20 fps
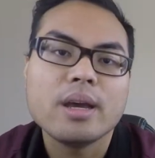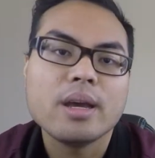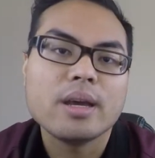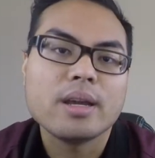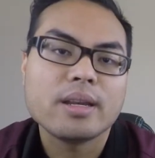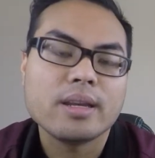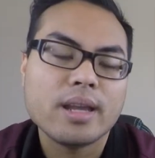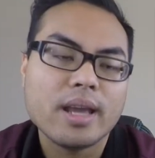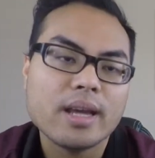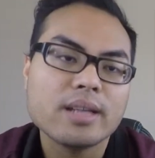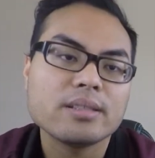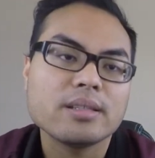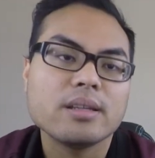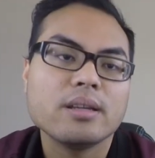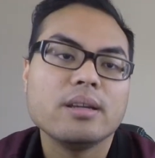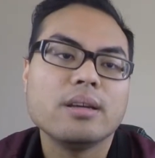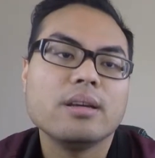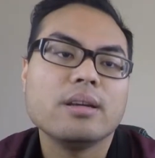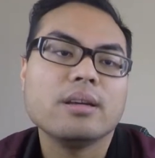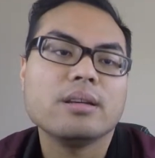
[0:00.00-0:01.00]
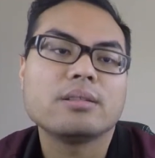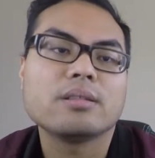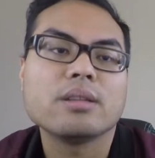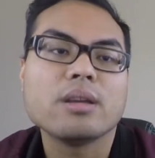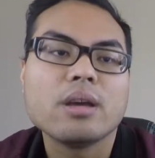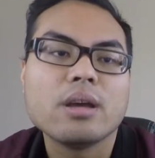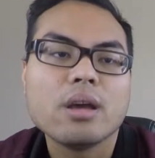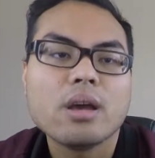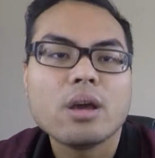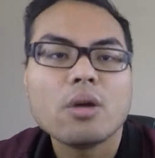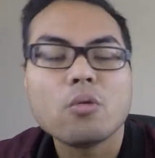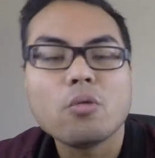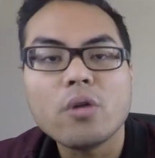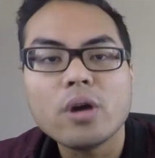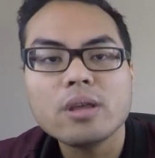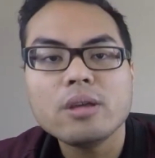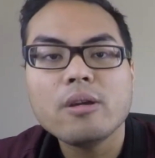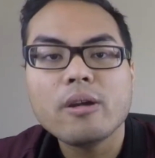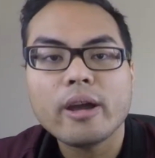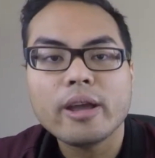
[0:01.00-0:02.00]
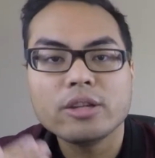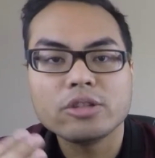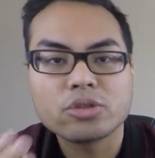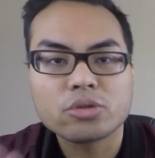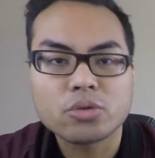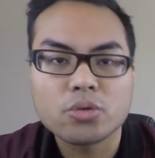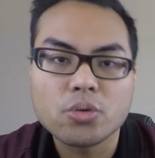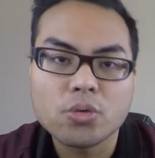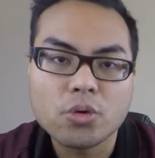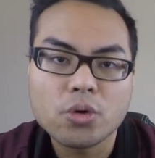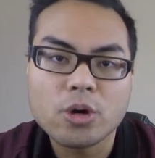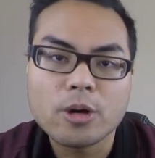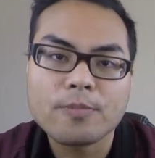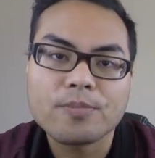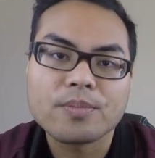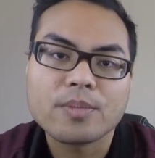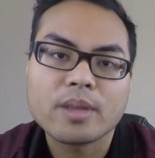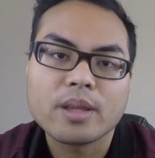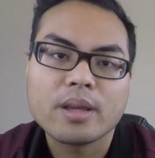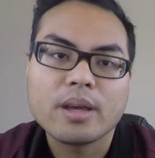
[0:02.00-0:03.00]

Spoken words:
Next is when you are in school,